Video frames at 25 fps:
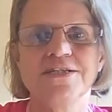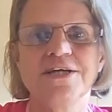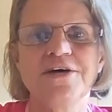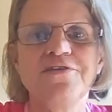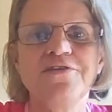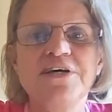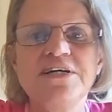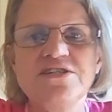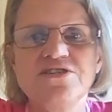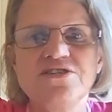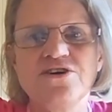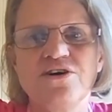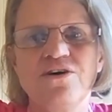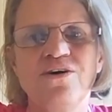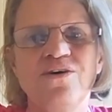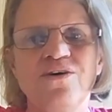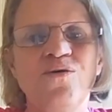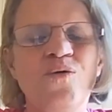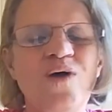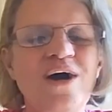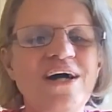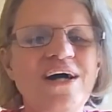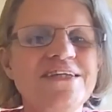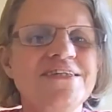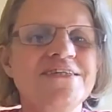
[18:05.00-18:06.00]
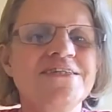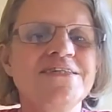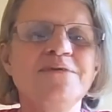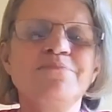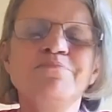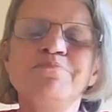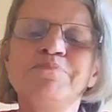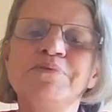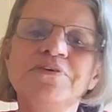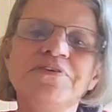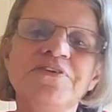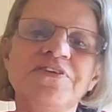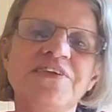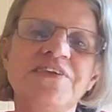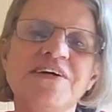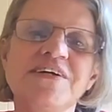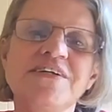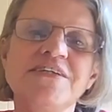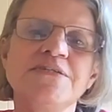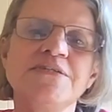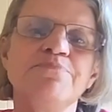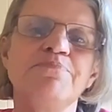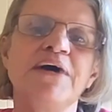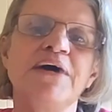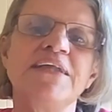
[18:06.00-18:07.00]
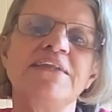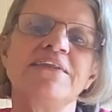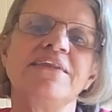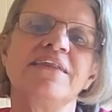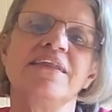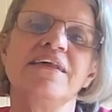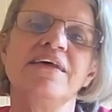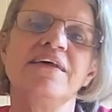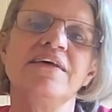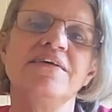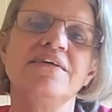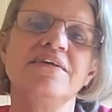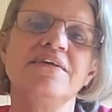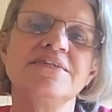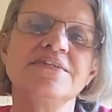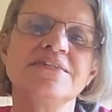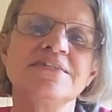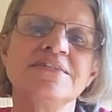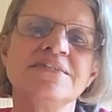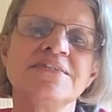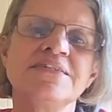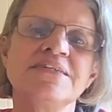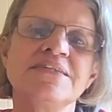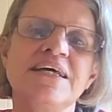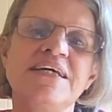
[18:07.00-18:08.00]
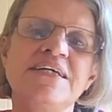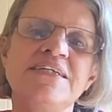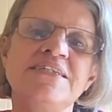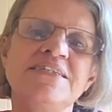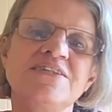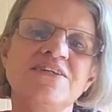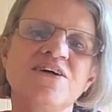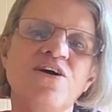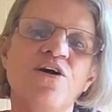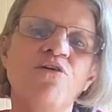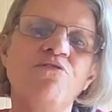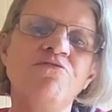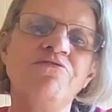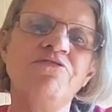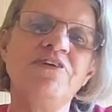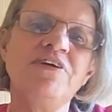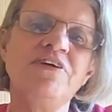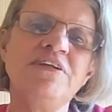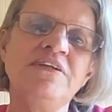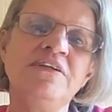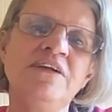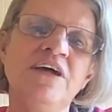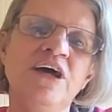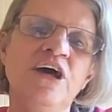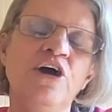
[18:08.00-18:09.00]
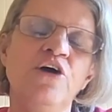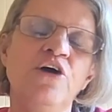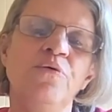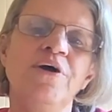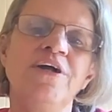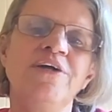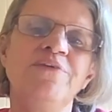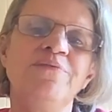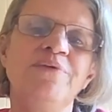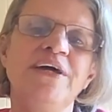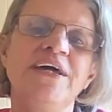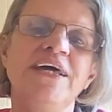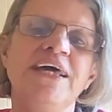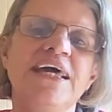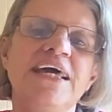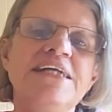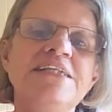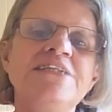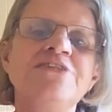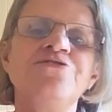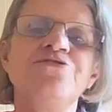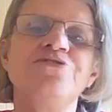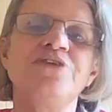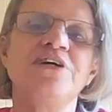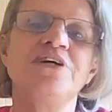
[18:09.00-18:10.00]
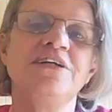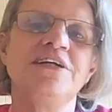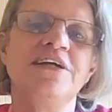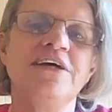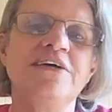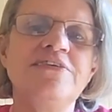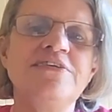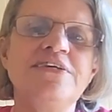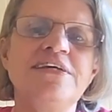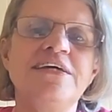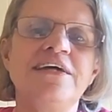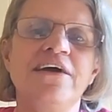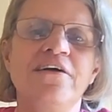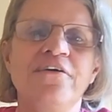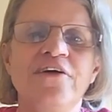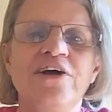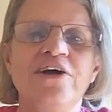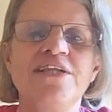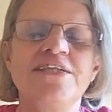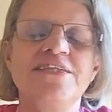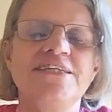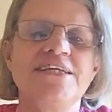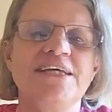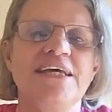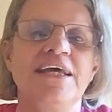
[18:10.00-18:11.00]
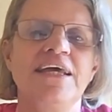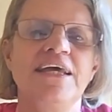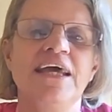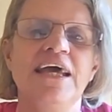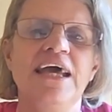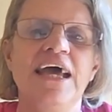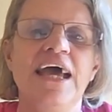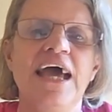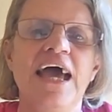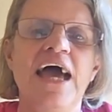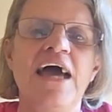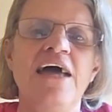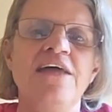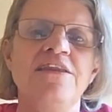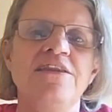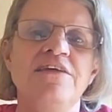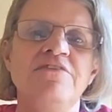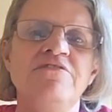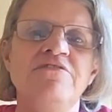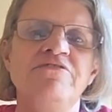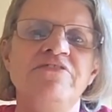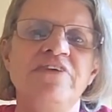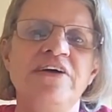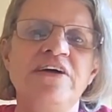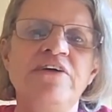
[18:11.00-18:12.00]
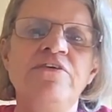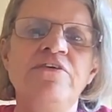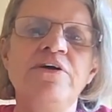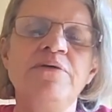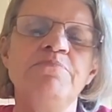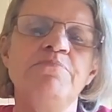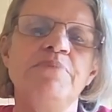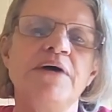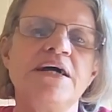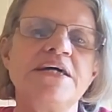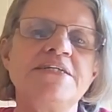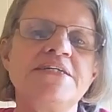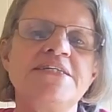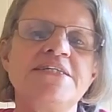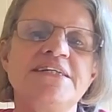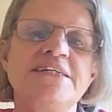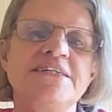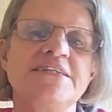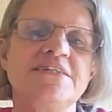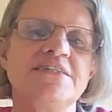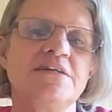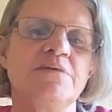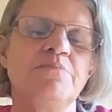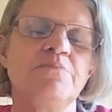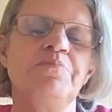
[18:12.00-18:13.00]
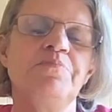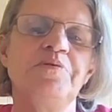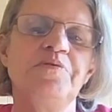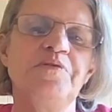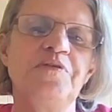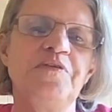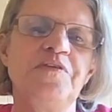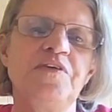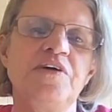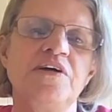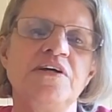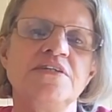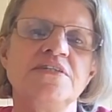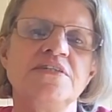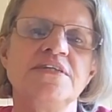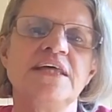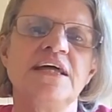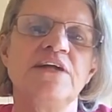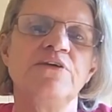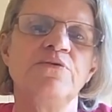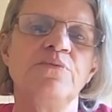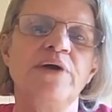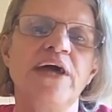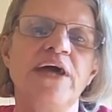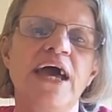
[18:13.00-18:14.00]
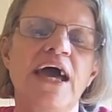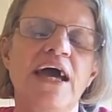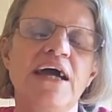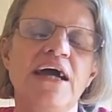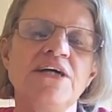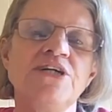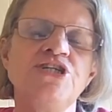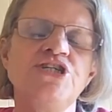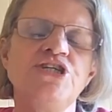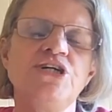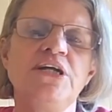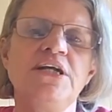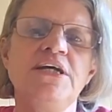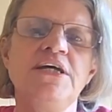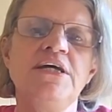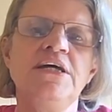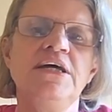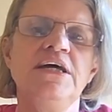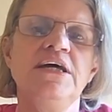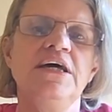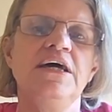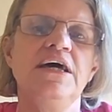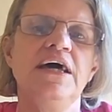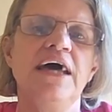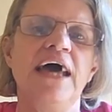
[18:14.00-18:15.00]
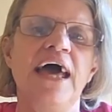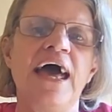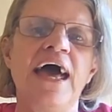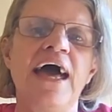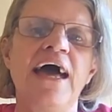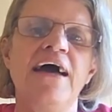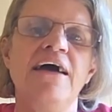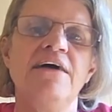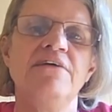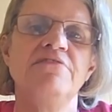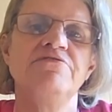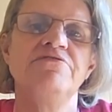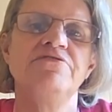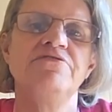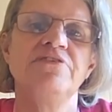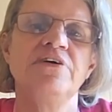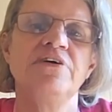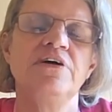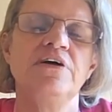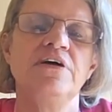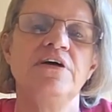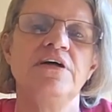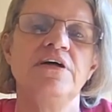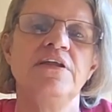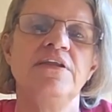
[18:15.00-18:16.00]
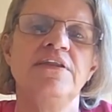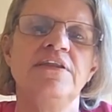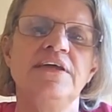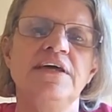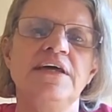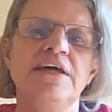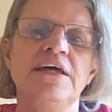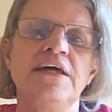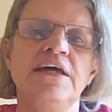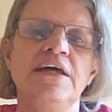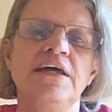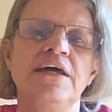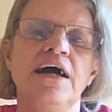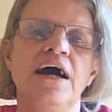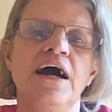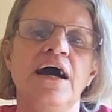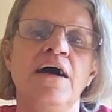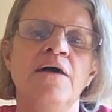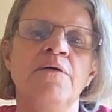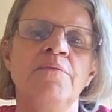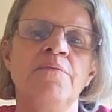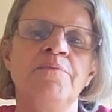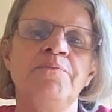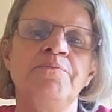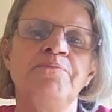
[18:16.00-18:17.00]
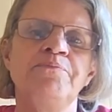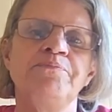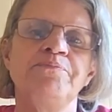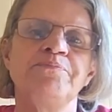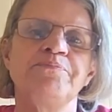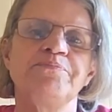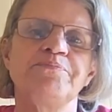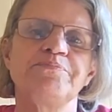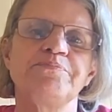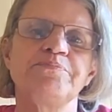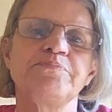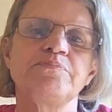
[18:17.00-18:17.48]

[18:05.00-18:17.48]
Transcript: So these are quite simple things, but it's often when we get to the nitty gritty and the very basic simple things that we actually have the um,